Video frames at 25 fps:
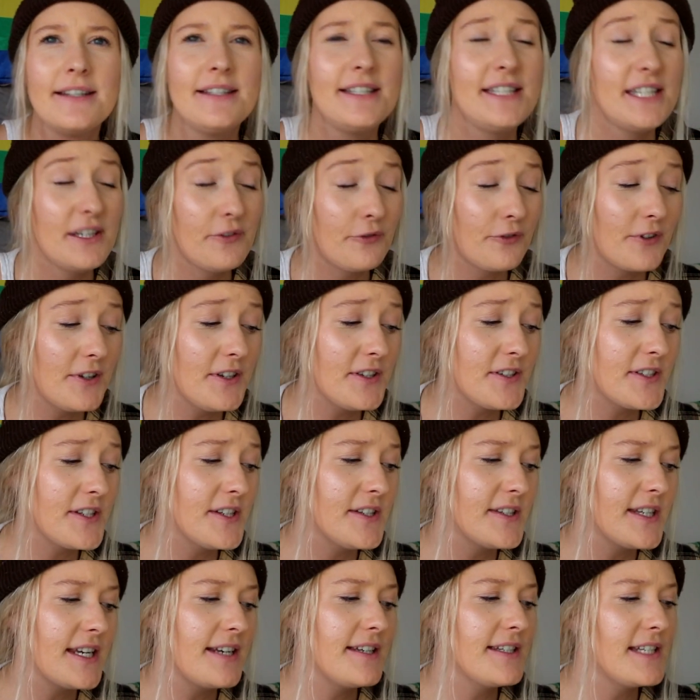
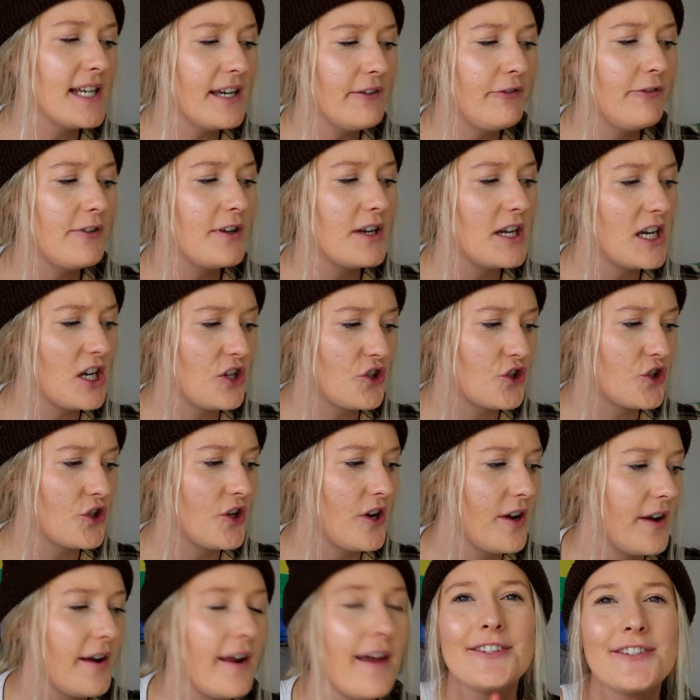differences in
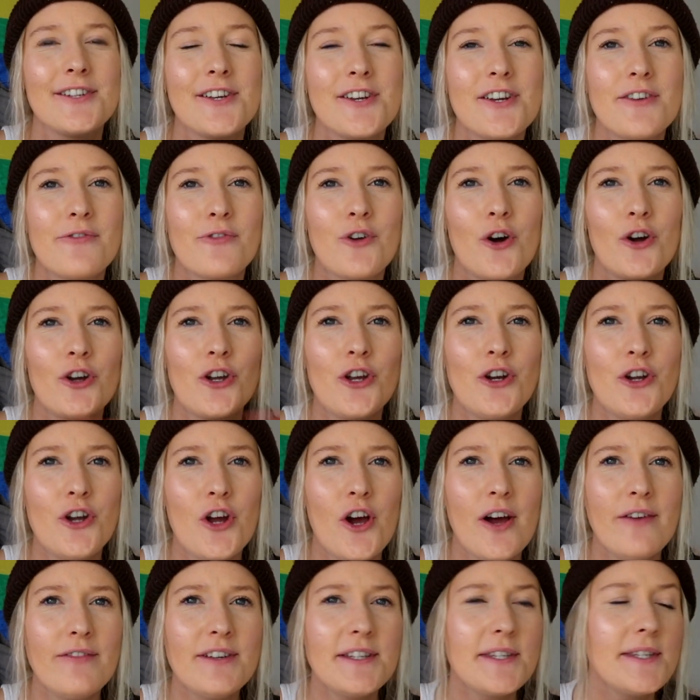definition. So you've got your
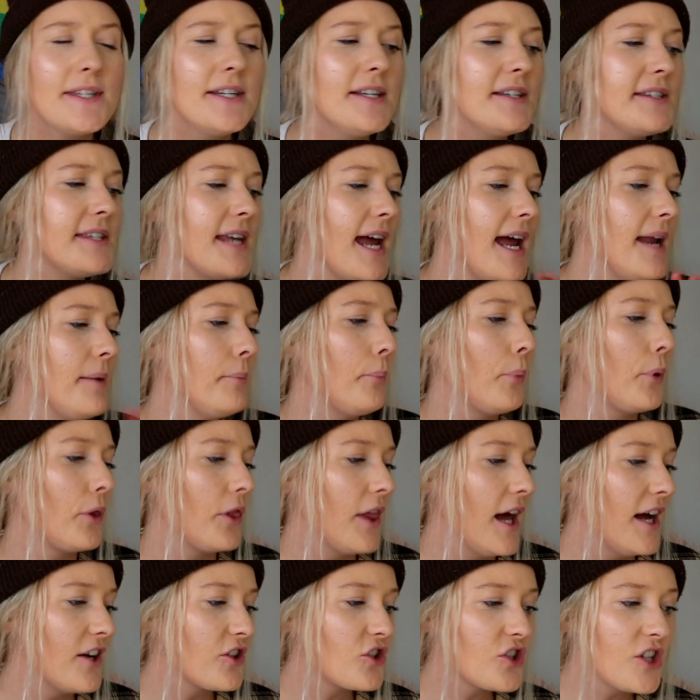nervousness and
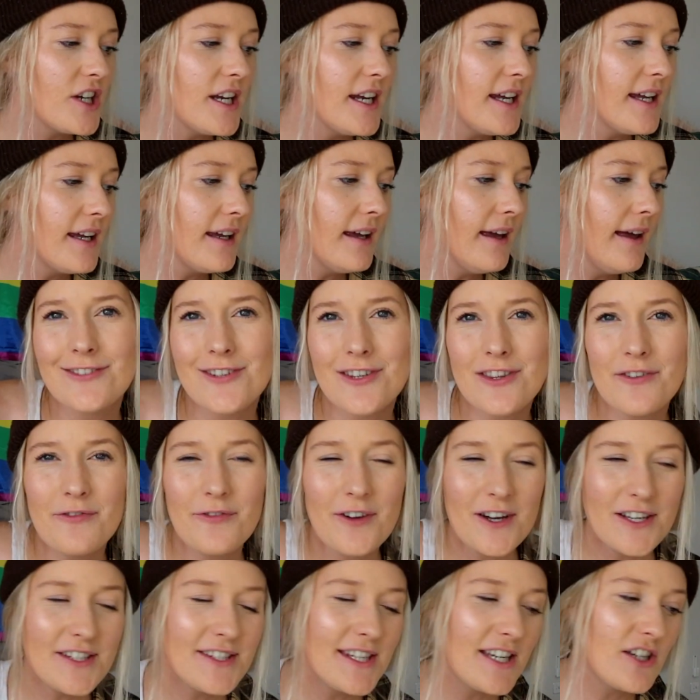blushing. So the
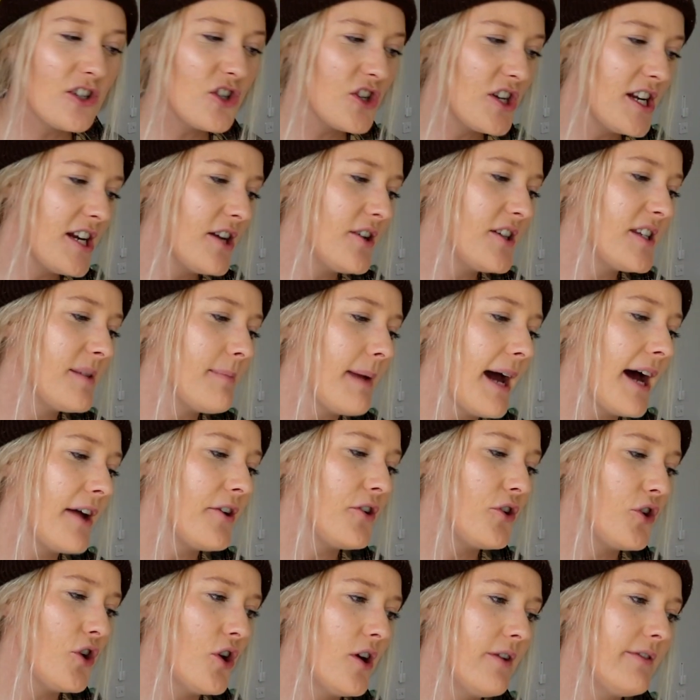first section here is
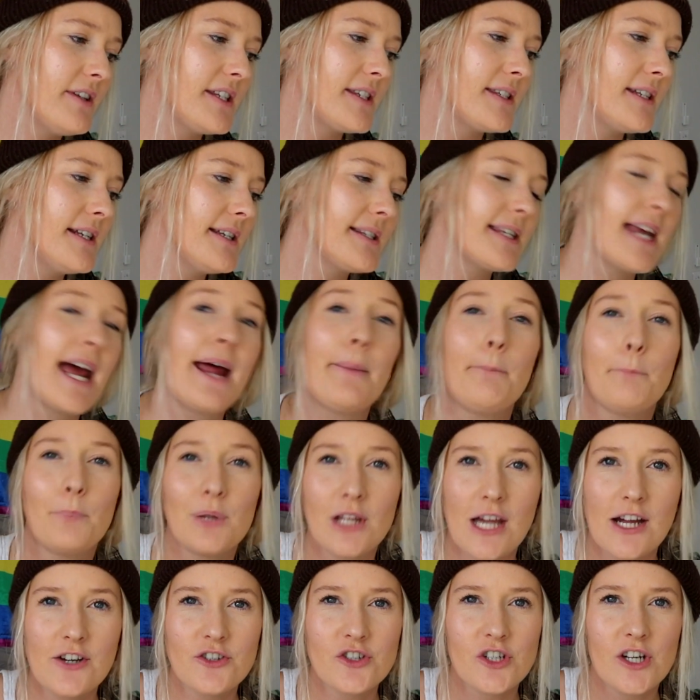about nervousness and
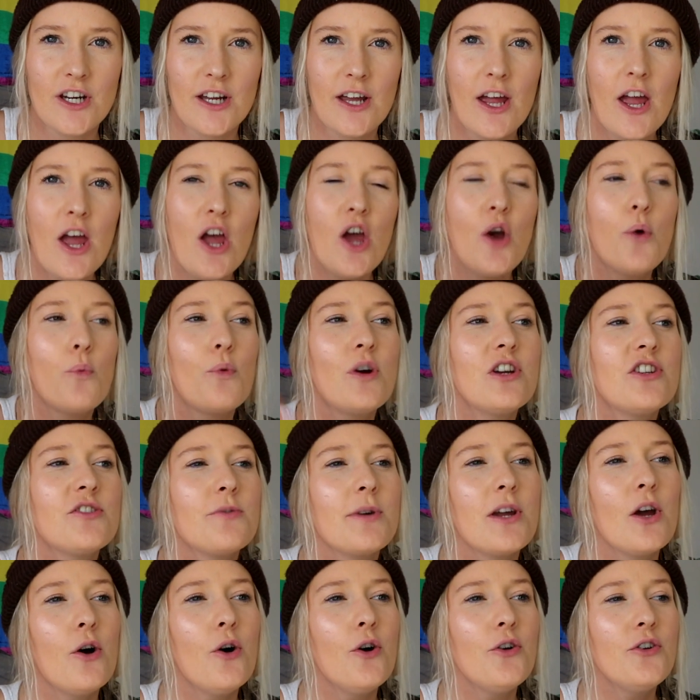blushing, which
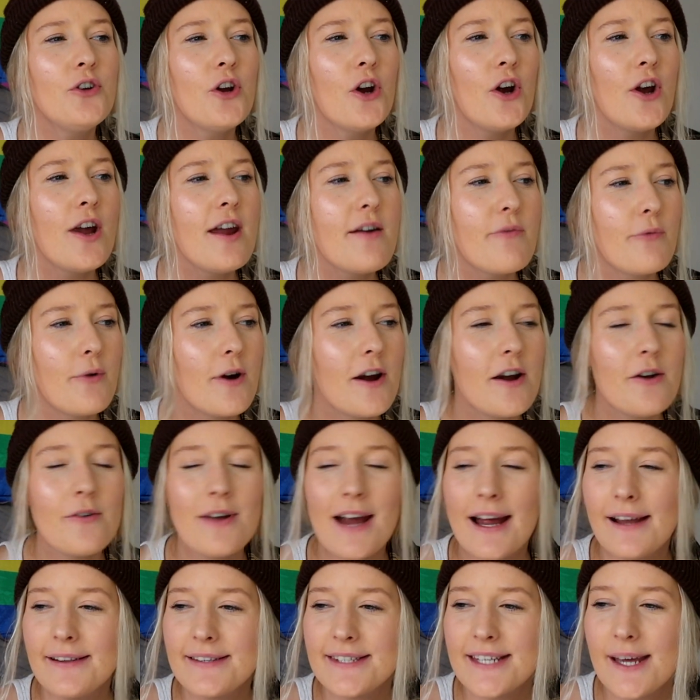we all know if we're
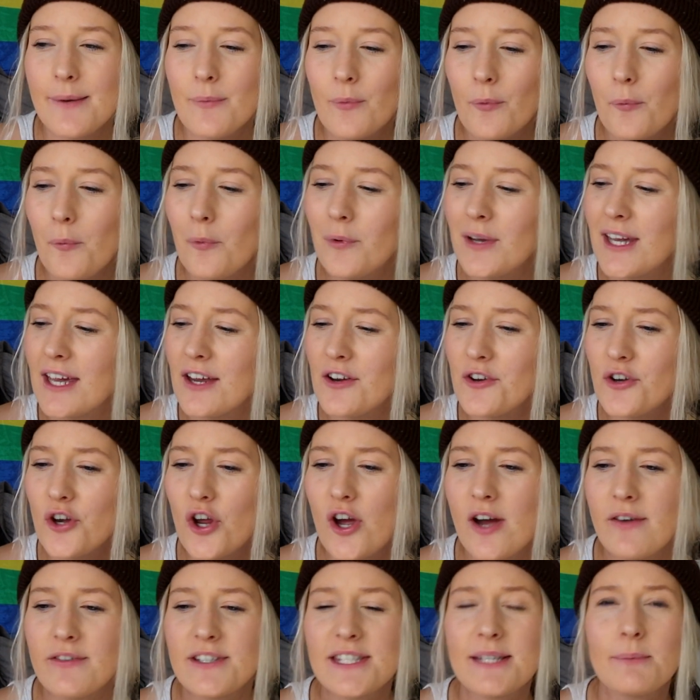around someone, we get
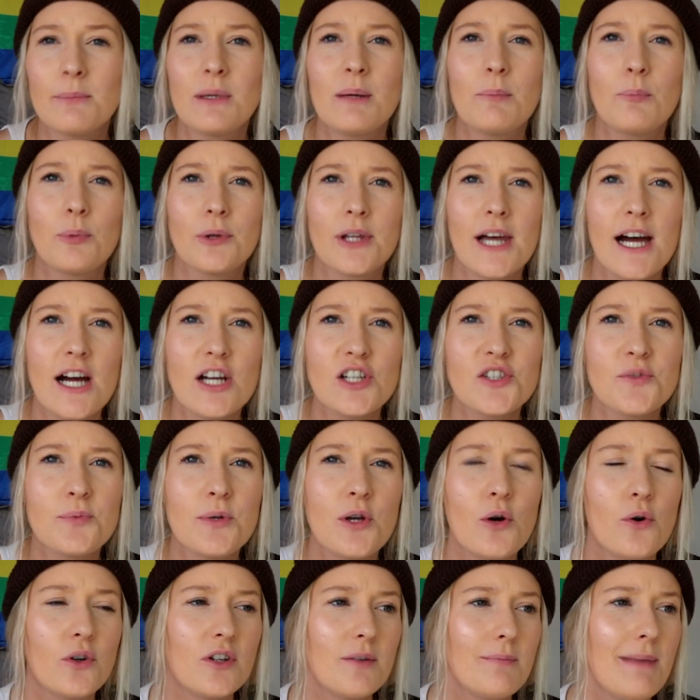nervous and we blush,
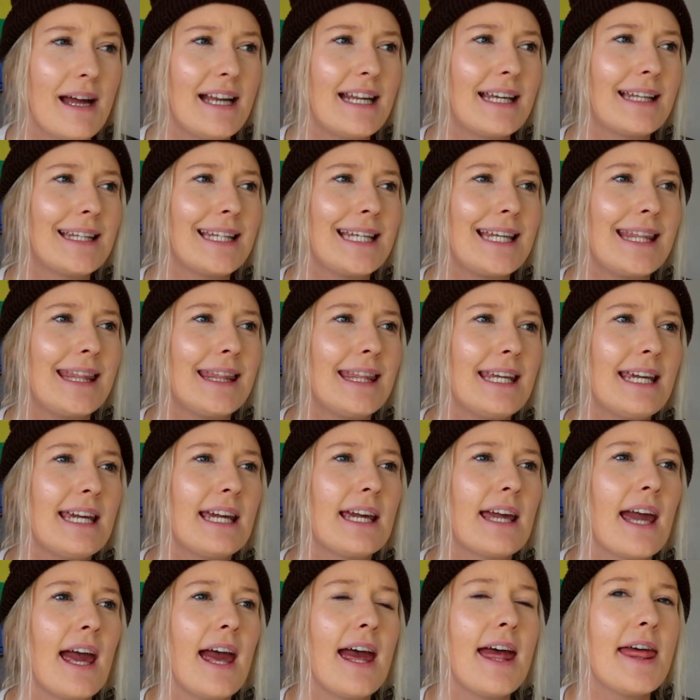we automatically
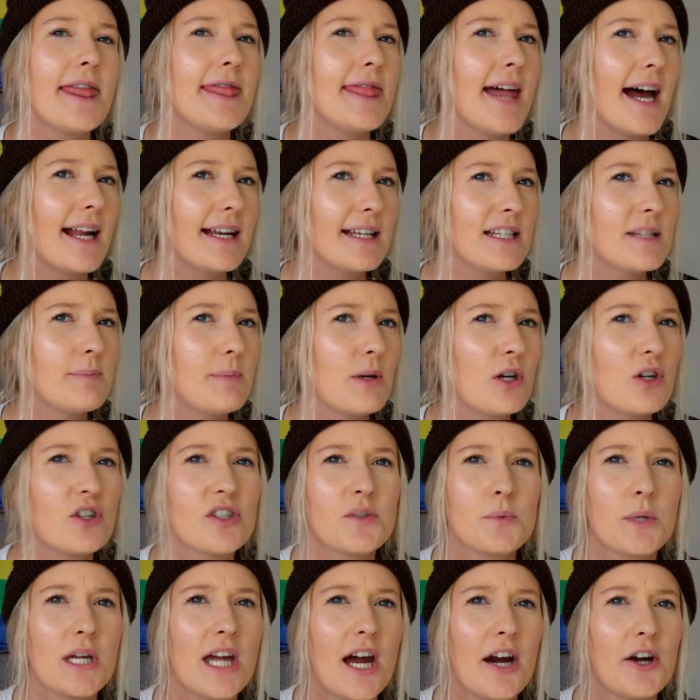think that is
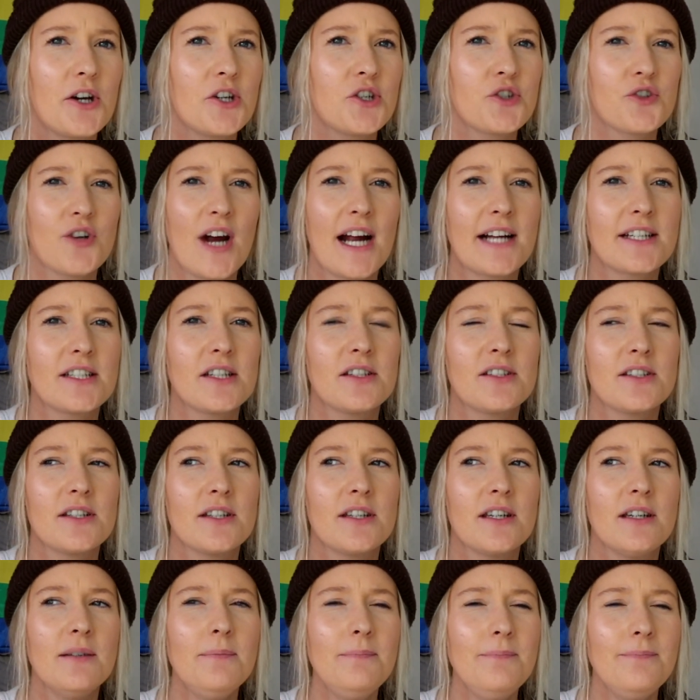because we are attracted to
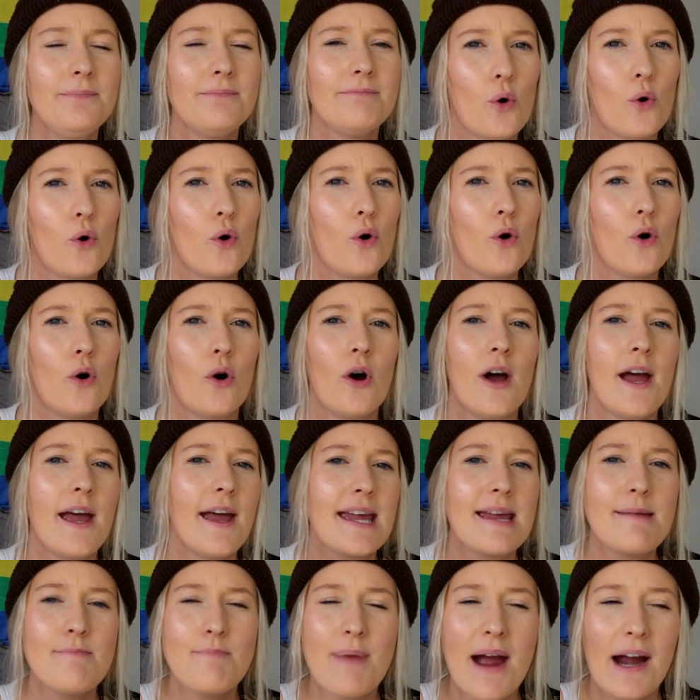them or
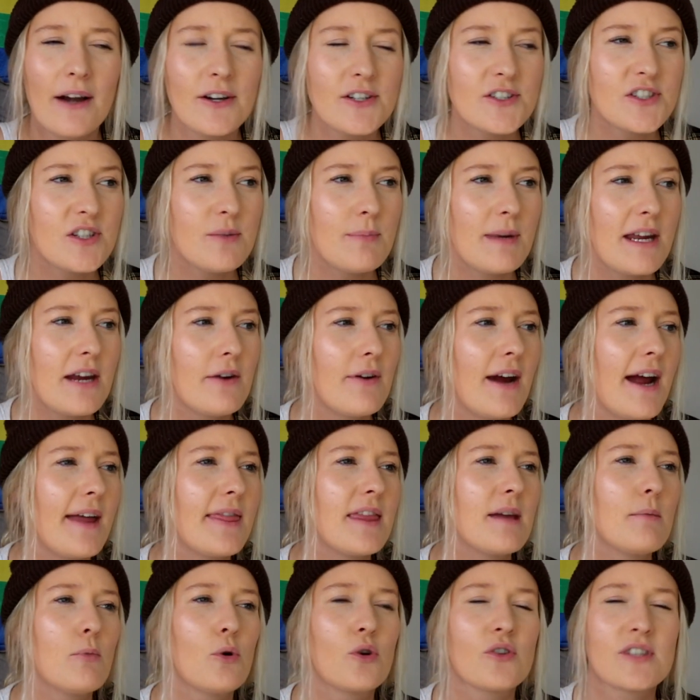embarrassed to be
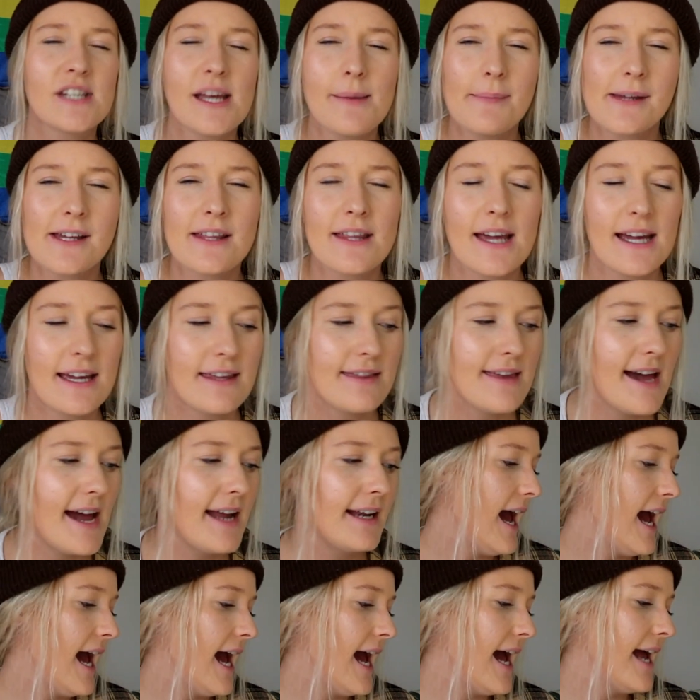around them or something like that.
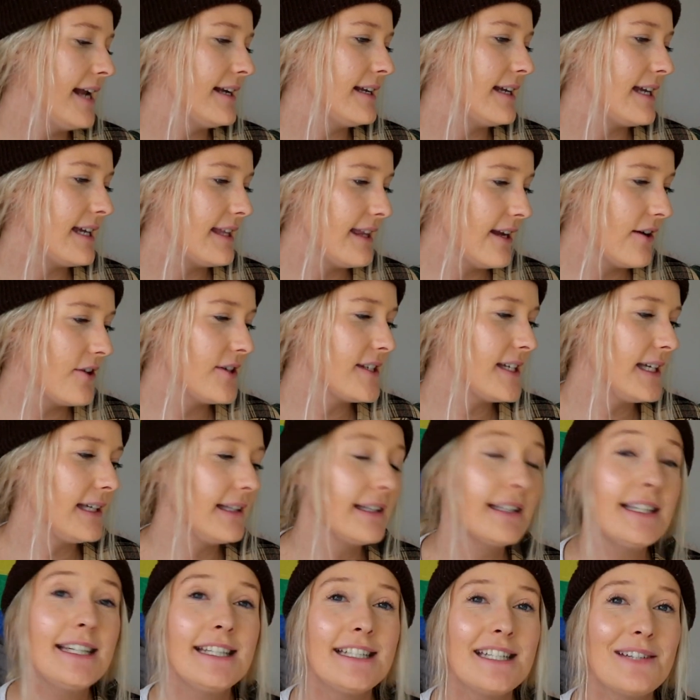And there is a
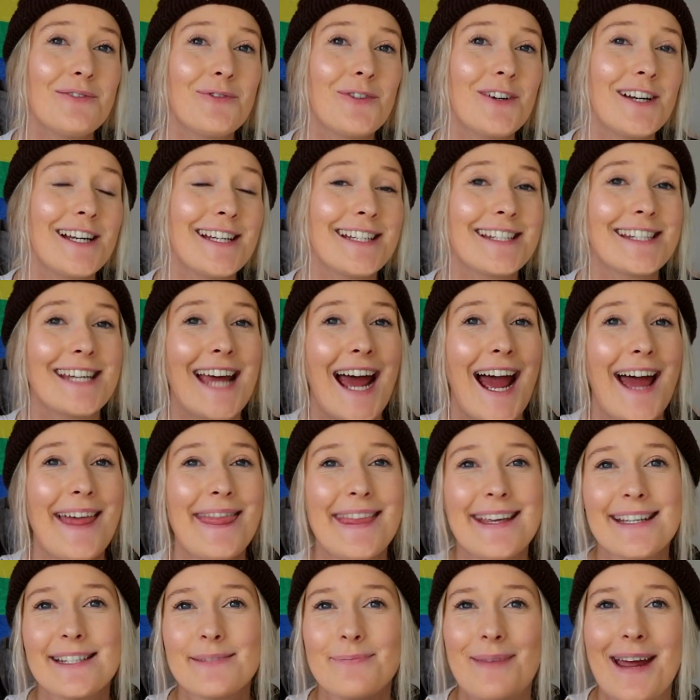clear difference,
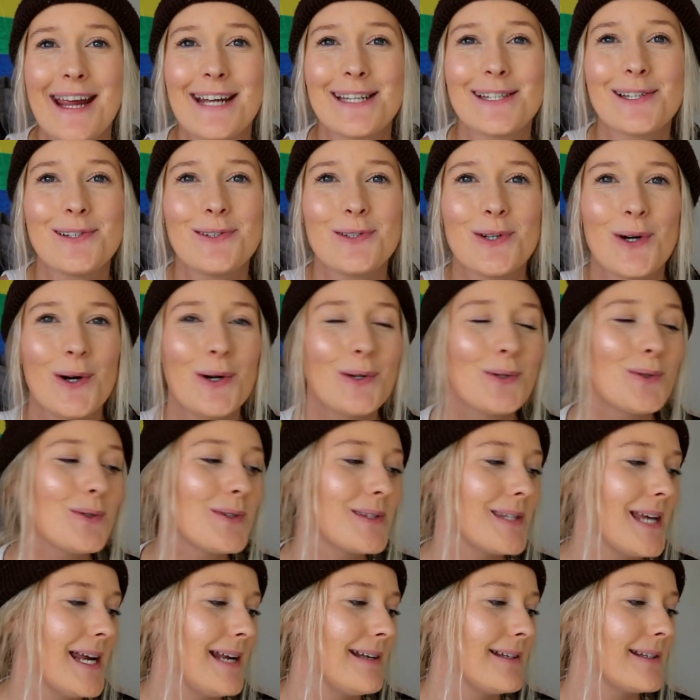and this makes total
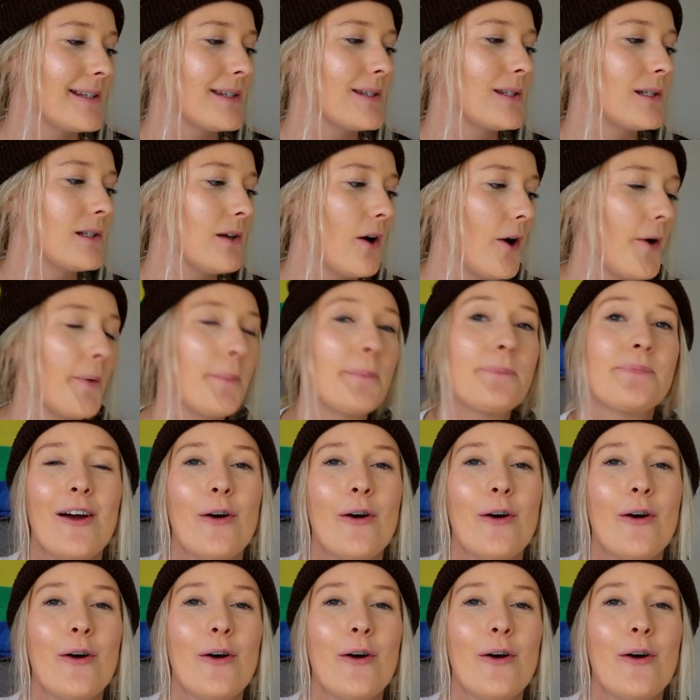sense. So